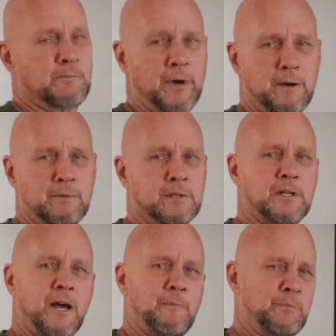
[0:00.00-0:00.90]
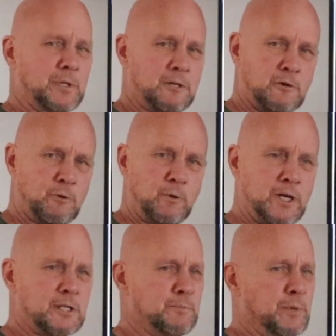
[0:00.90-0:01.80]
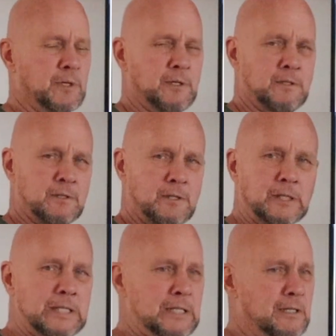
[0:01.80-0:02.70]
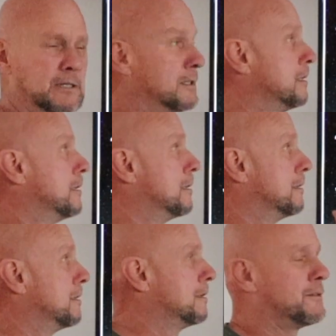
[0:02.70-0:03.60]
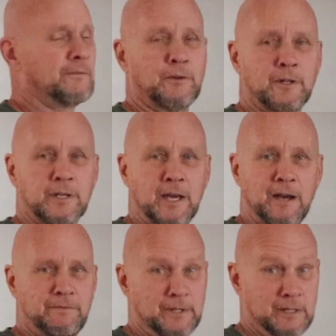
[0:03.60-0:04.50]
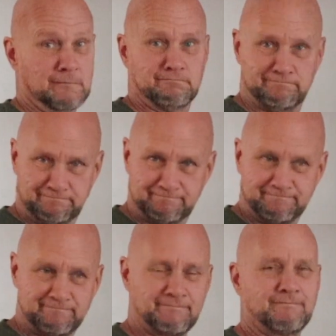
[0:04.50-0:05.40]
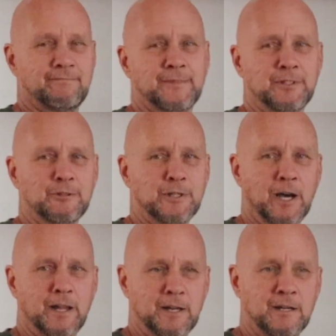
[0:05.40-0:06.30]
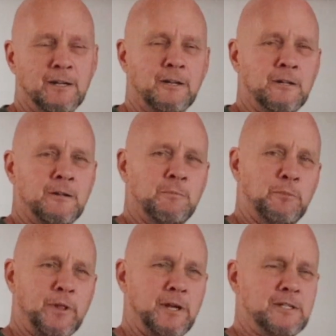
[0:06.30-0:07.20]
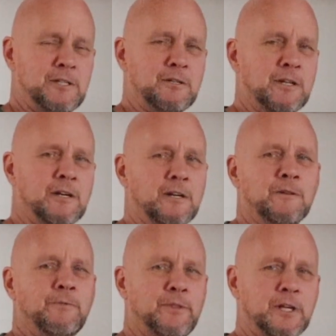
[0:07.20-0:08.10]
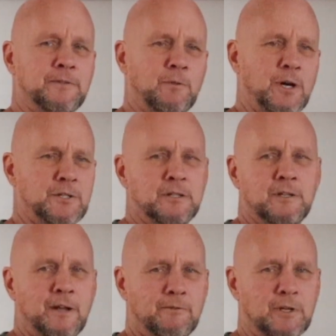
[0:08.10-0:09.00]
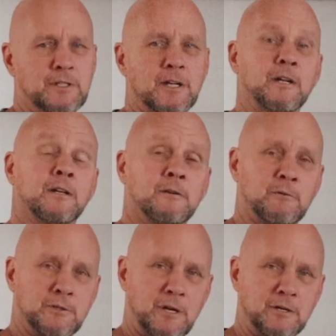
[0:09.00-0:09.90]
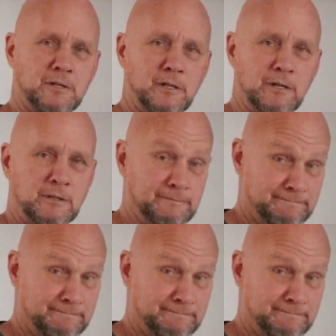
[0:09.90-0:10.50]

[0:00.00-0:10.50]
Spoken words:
Bottom to top, crisp, clean, full of caffeine. You got it. Pull out ECU, get it in. Thanks for watching. Have a great day. We'll talk to you later.